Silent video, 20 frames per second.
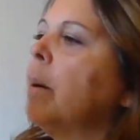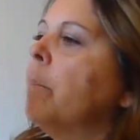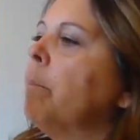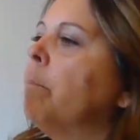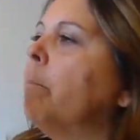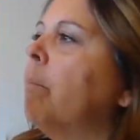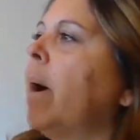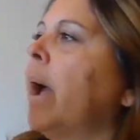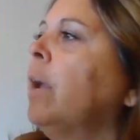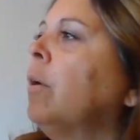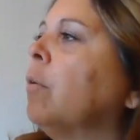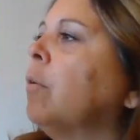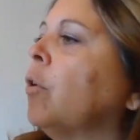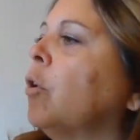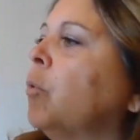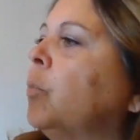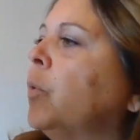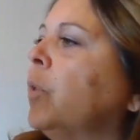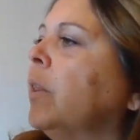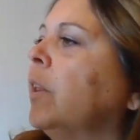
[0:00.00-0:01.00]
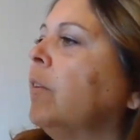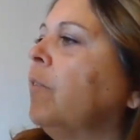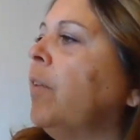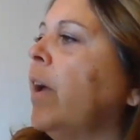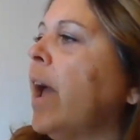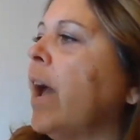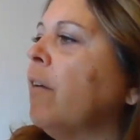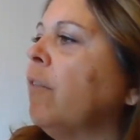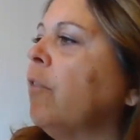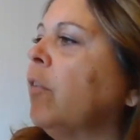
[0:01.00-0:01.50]
Microbes live
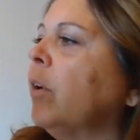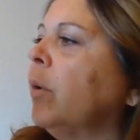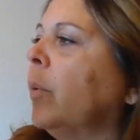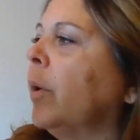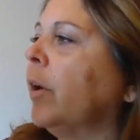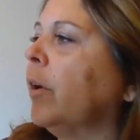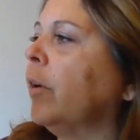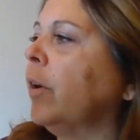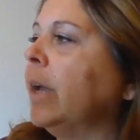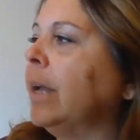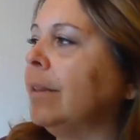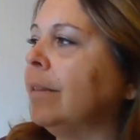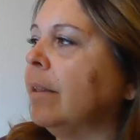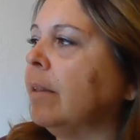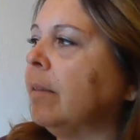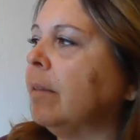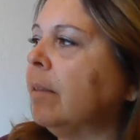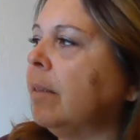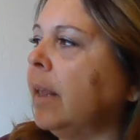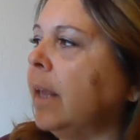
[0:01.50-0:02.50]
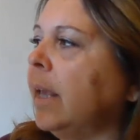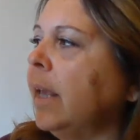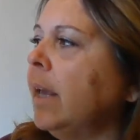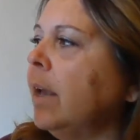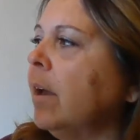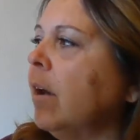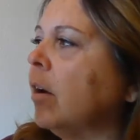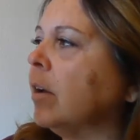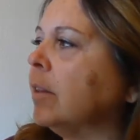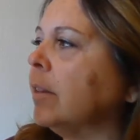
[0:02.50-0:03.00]
everywhere, in the
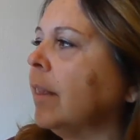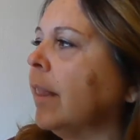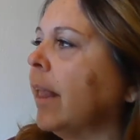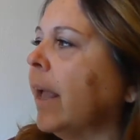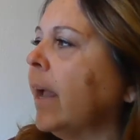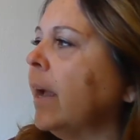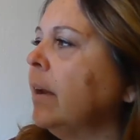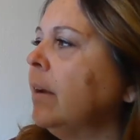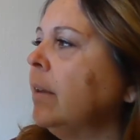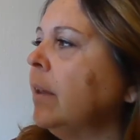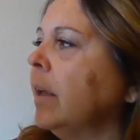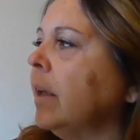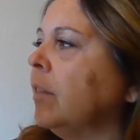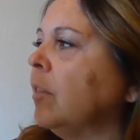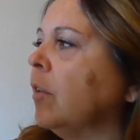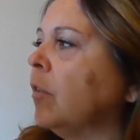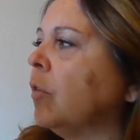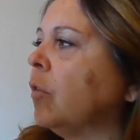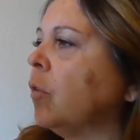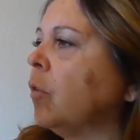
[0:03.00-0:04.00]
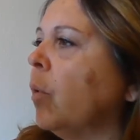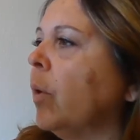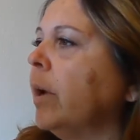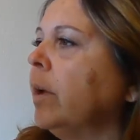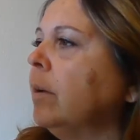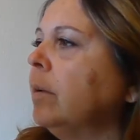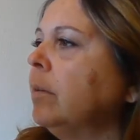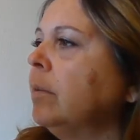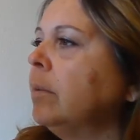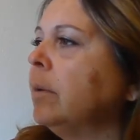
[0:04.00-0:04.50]
sea, on land, in the
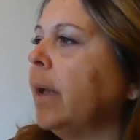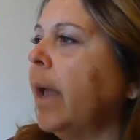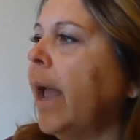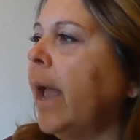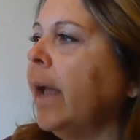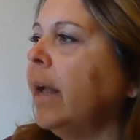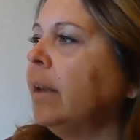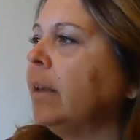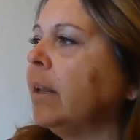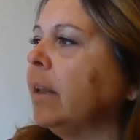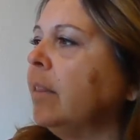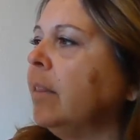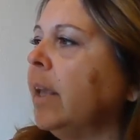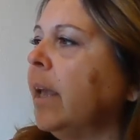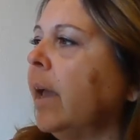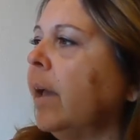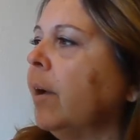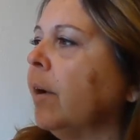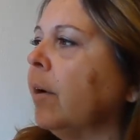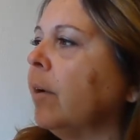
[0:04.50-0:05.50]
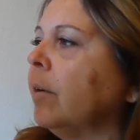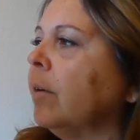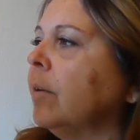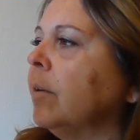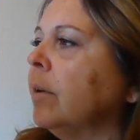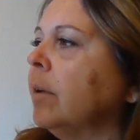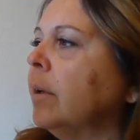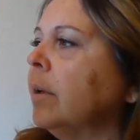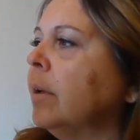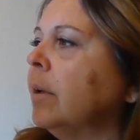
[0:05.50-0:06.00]
soil, and in the air.
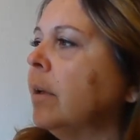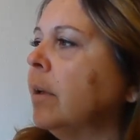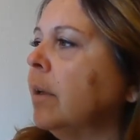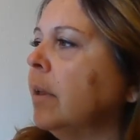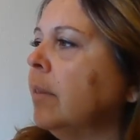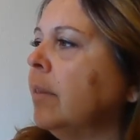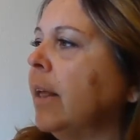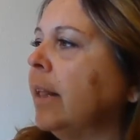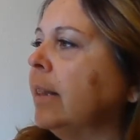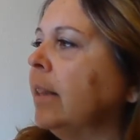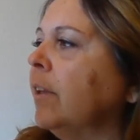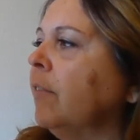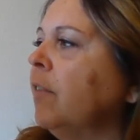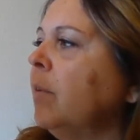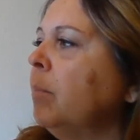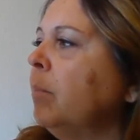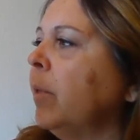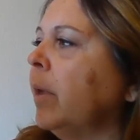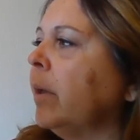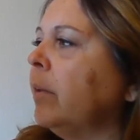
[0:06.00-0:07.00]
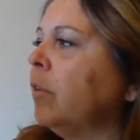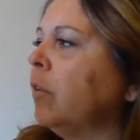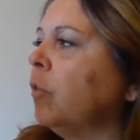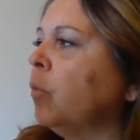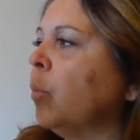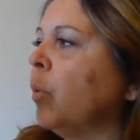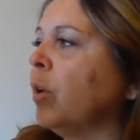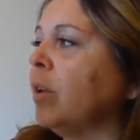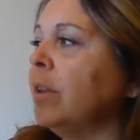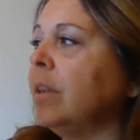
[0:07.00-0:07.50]
They live in
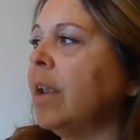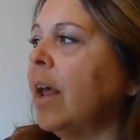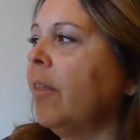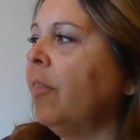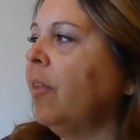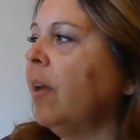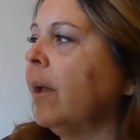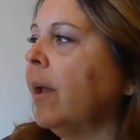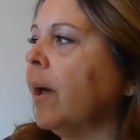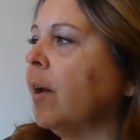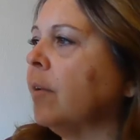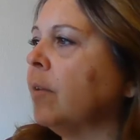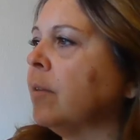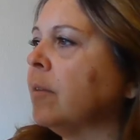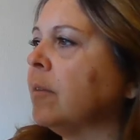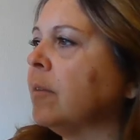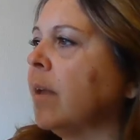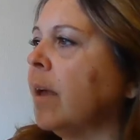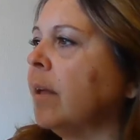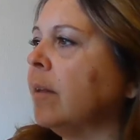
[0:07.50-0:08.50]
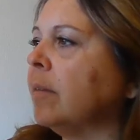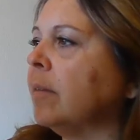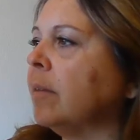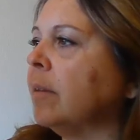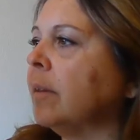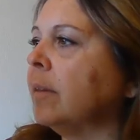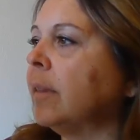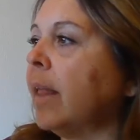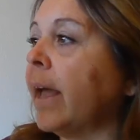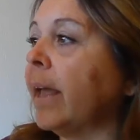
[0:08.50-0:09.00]
places where nothing else does,
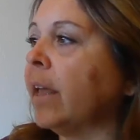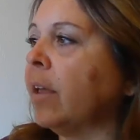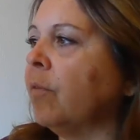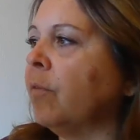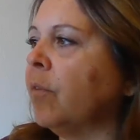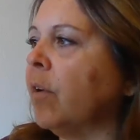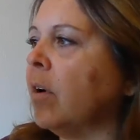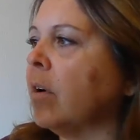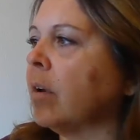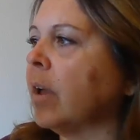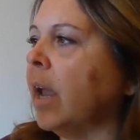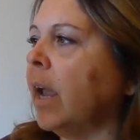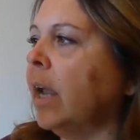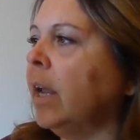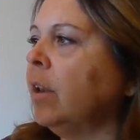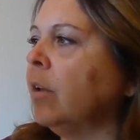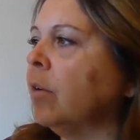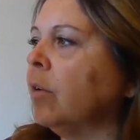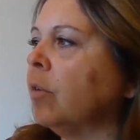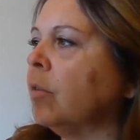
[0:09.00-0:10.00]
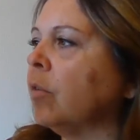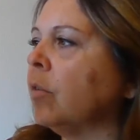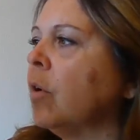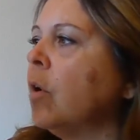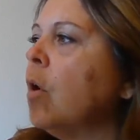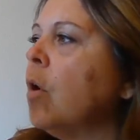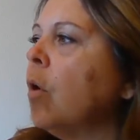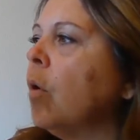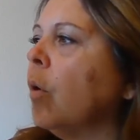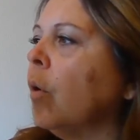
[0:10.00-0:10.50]
like in volcanoes,
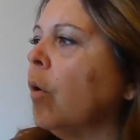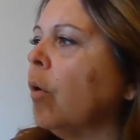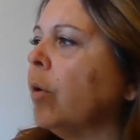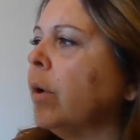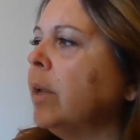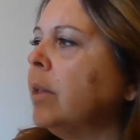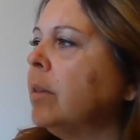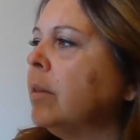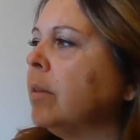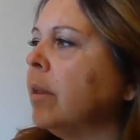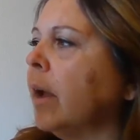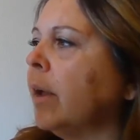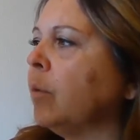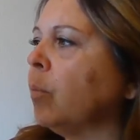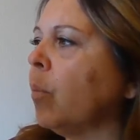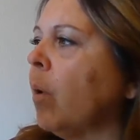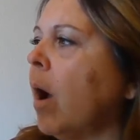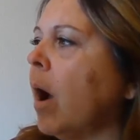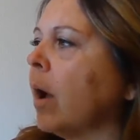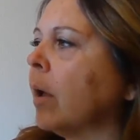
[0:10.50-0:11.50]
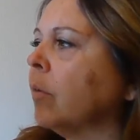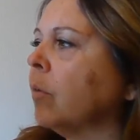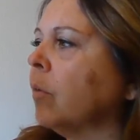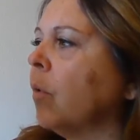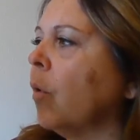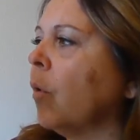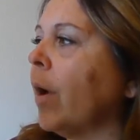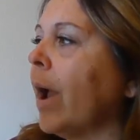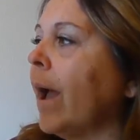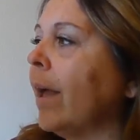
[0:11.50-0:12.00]
or inside rocks,
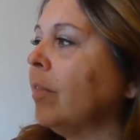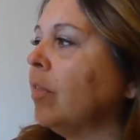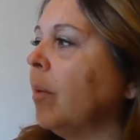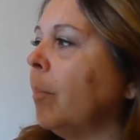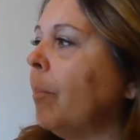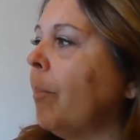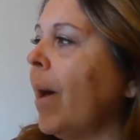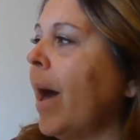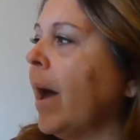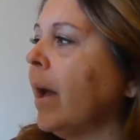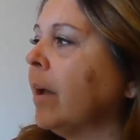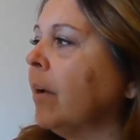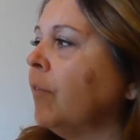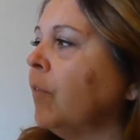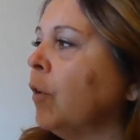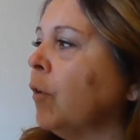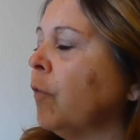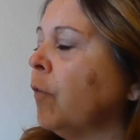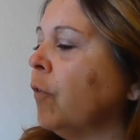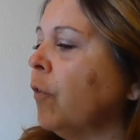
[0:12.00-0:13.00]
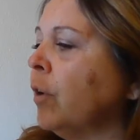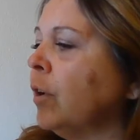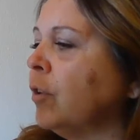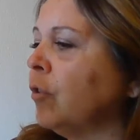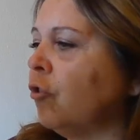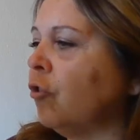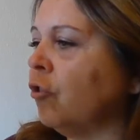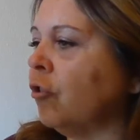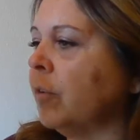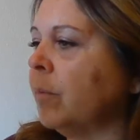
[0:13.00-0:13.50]
or at the back of your
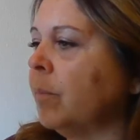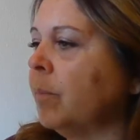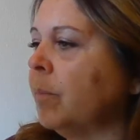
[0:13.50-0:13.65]
fridge.